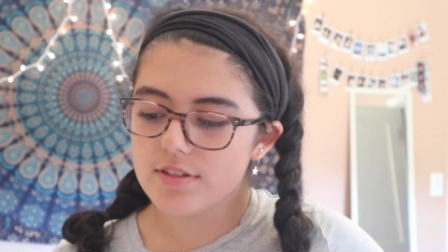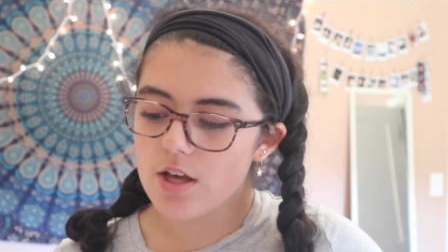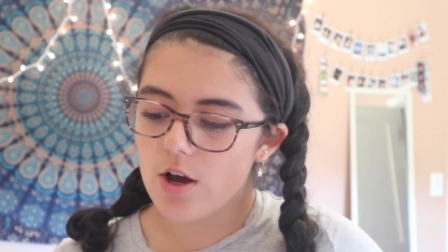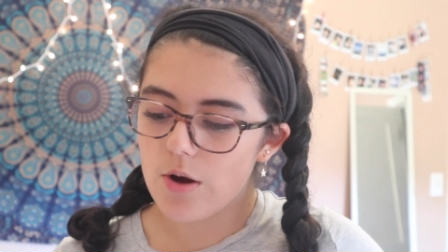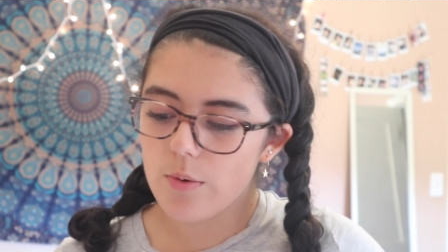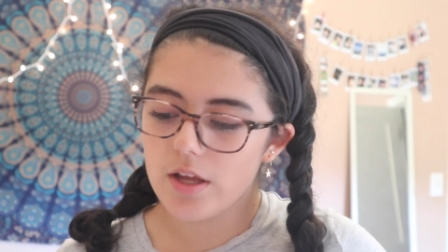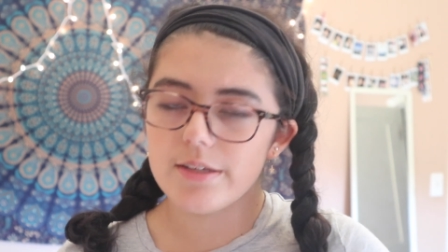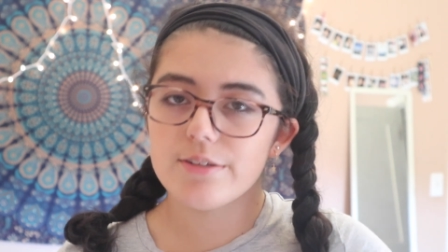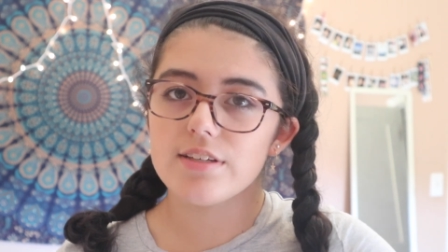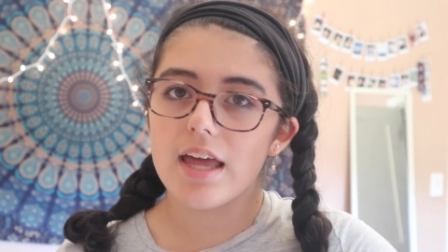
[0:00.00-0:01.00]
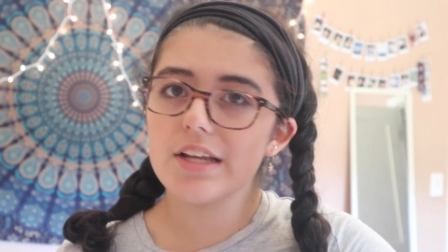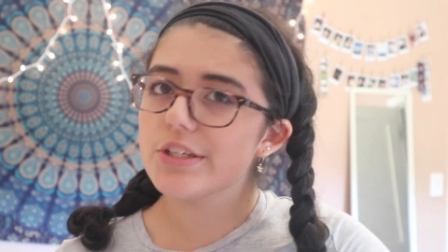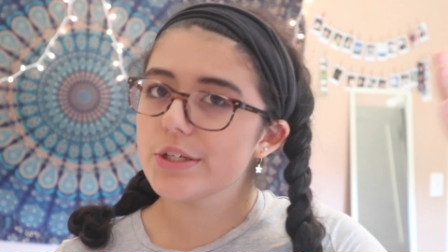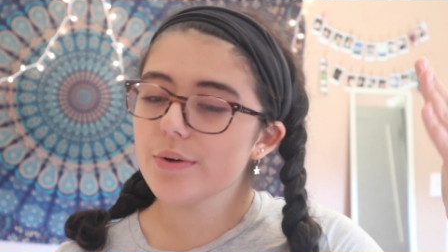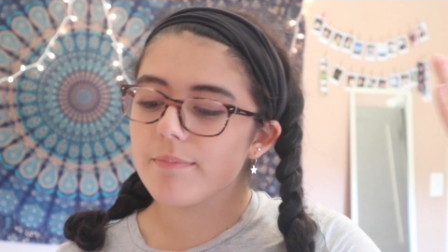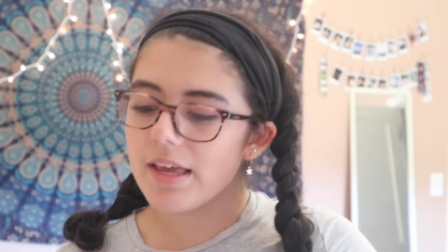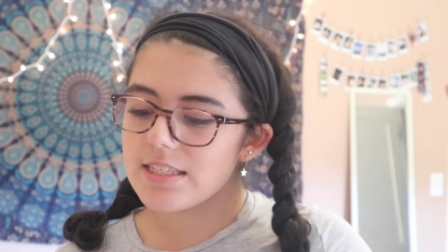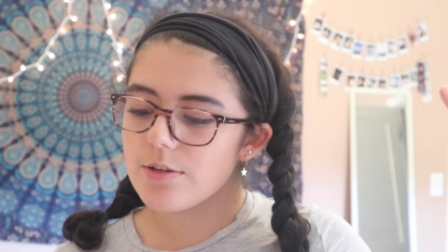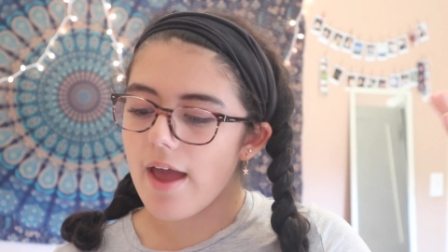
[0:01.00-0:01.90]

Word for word: So you just gotta do what makes you